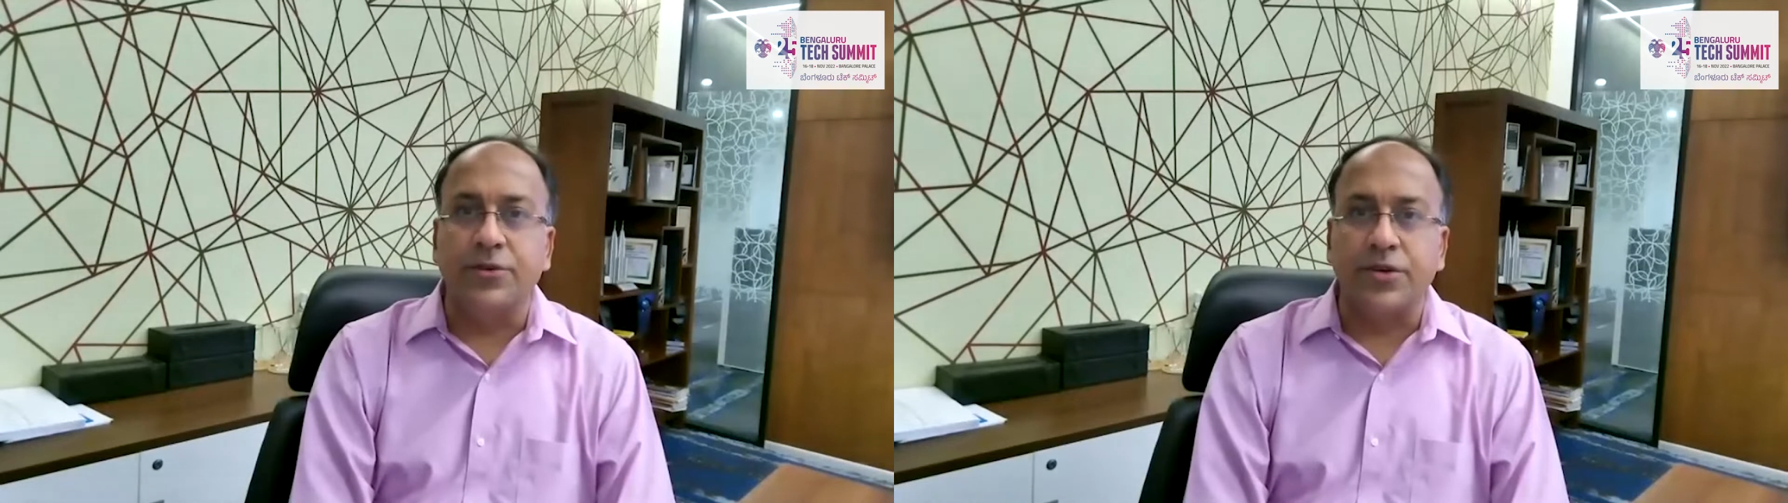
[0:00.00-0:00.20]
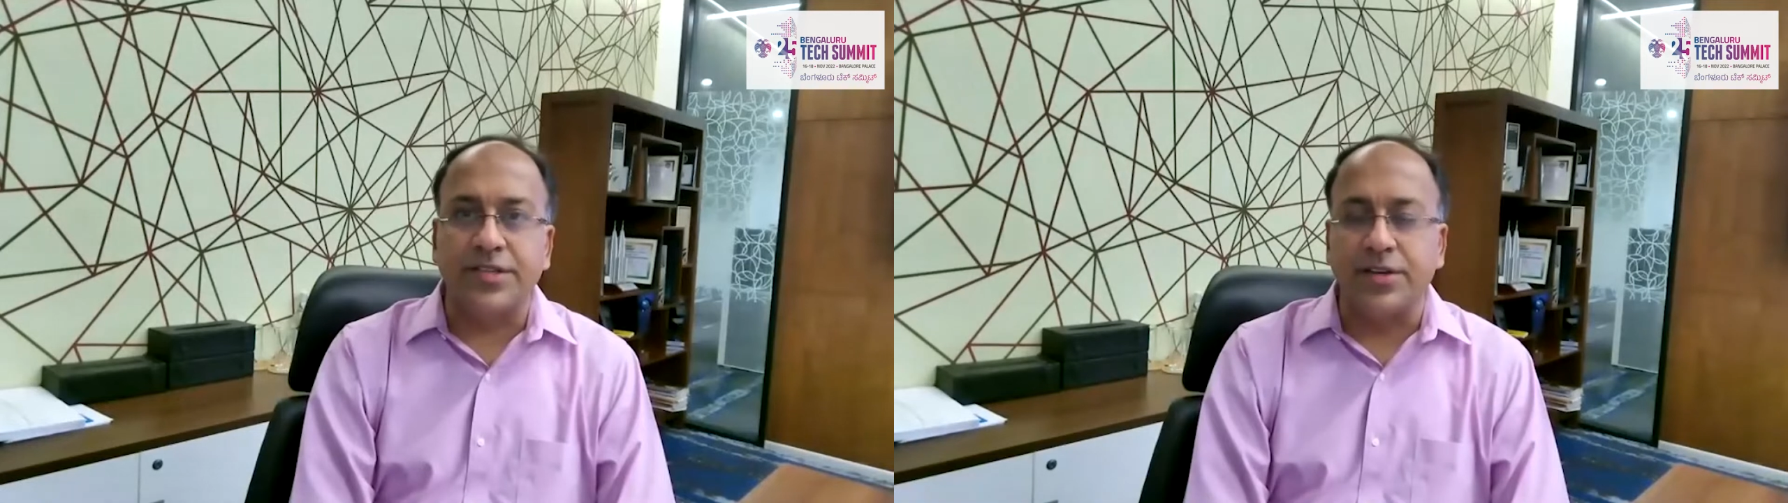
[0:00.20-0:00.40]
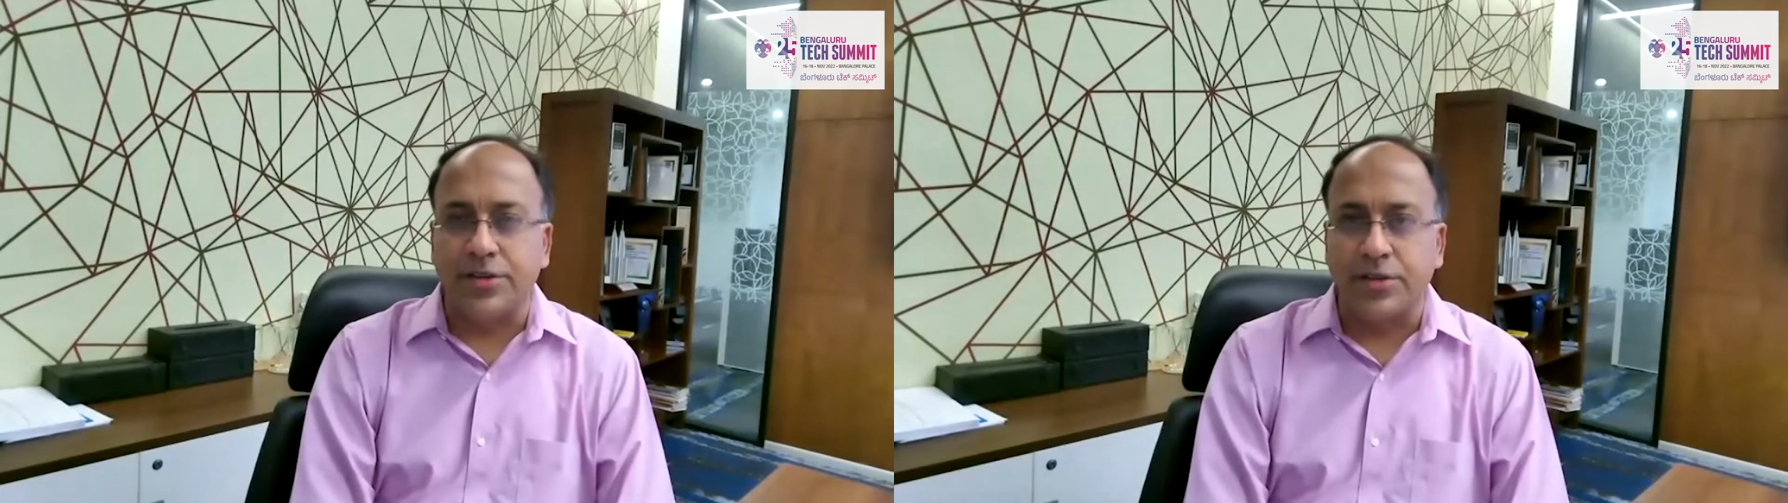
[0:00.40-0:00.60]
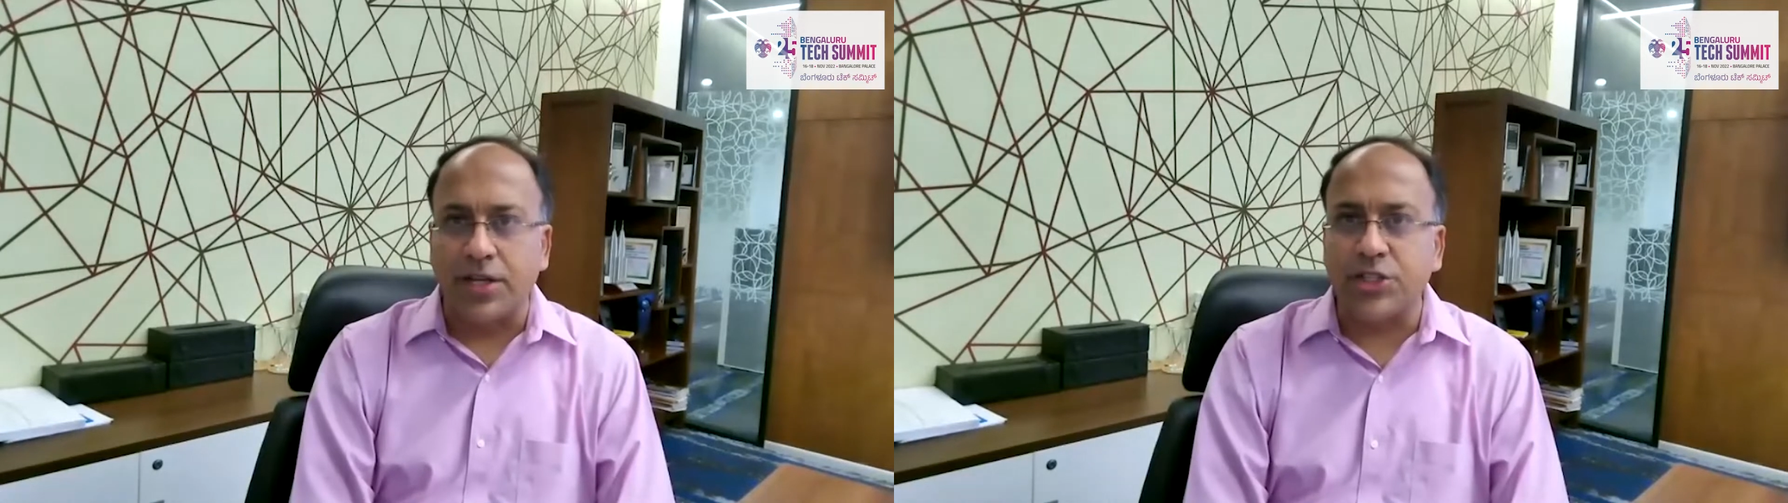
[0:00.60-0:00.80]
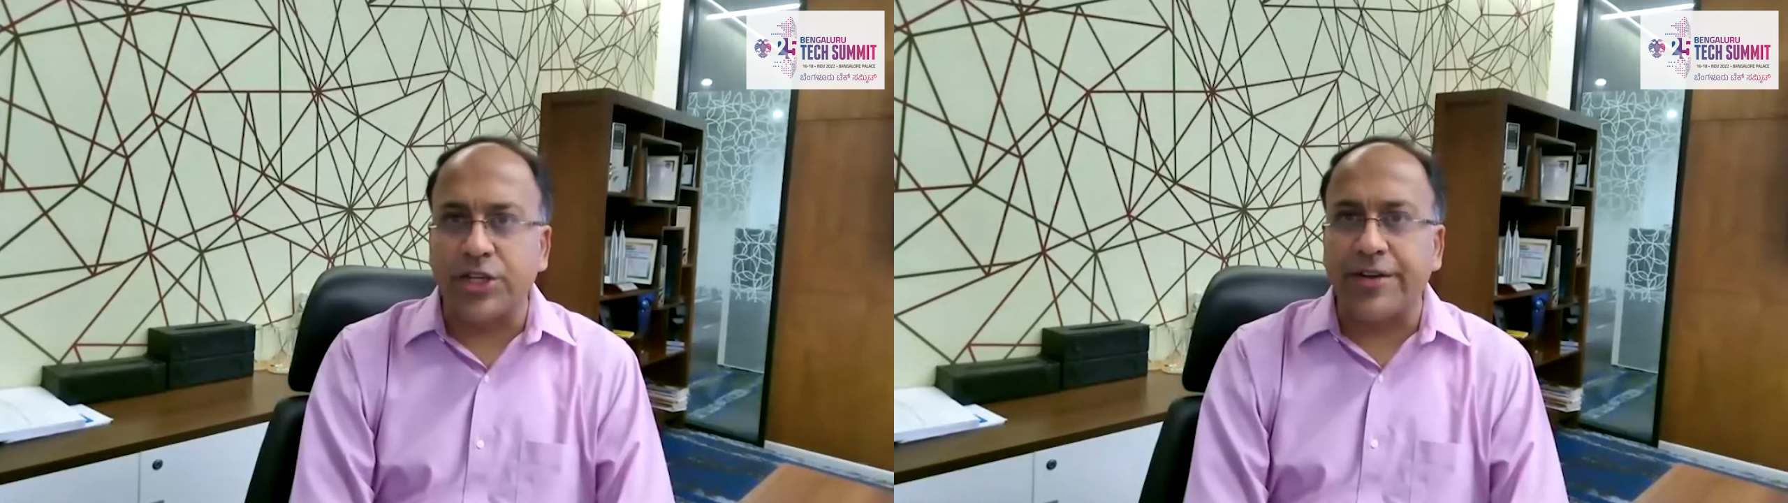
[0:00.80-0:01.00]
focusing on
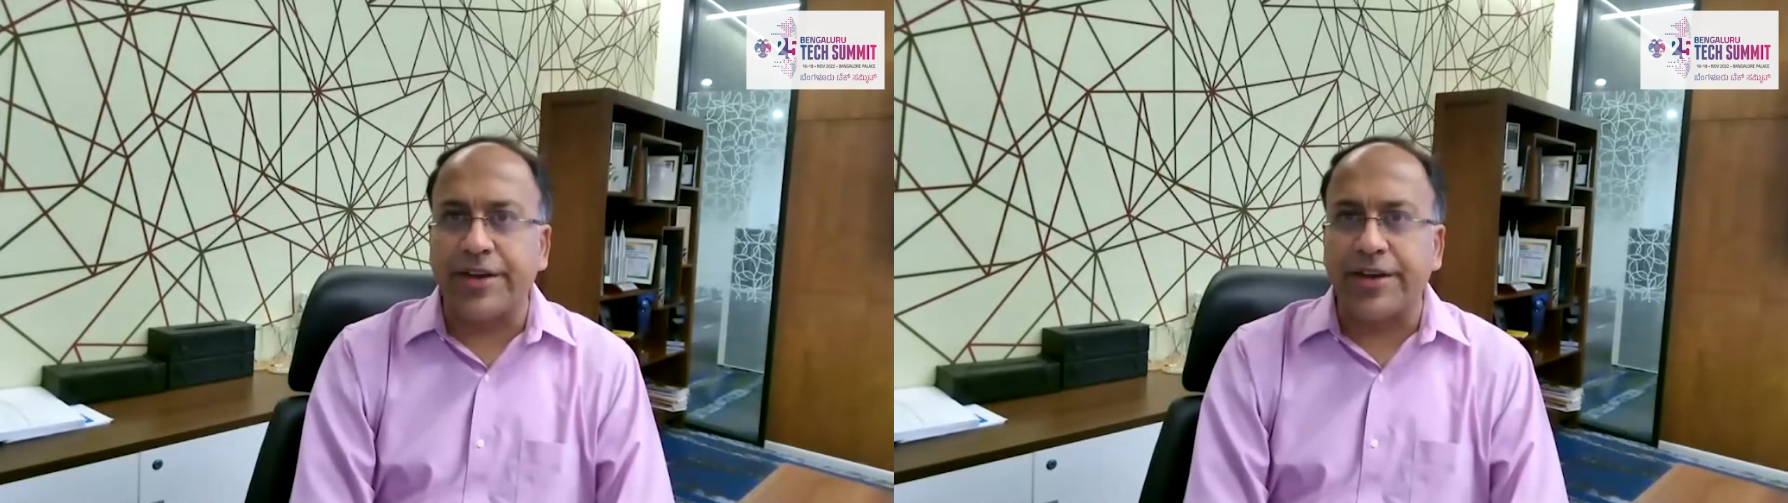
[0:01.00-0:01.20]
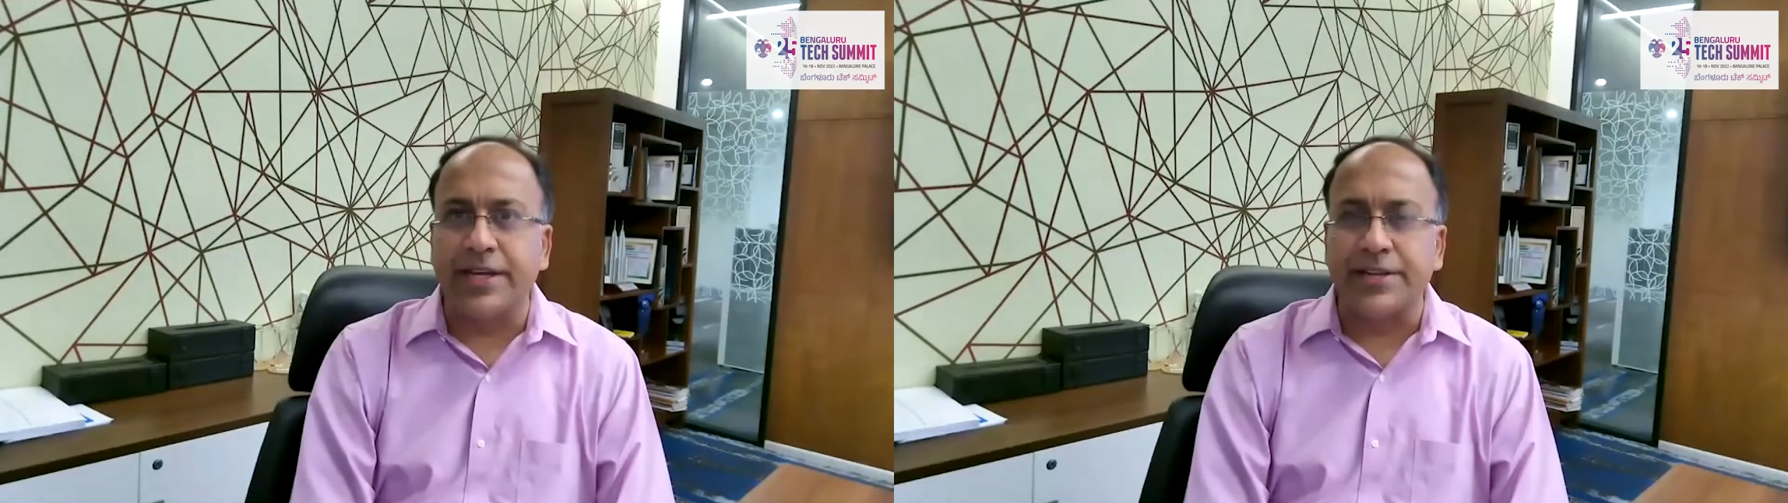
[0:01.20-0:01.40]
knowledge sharing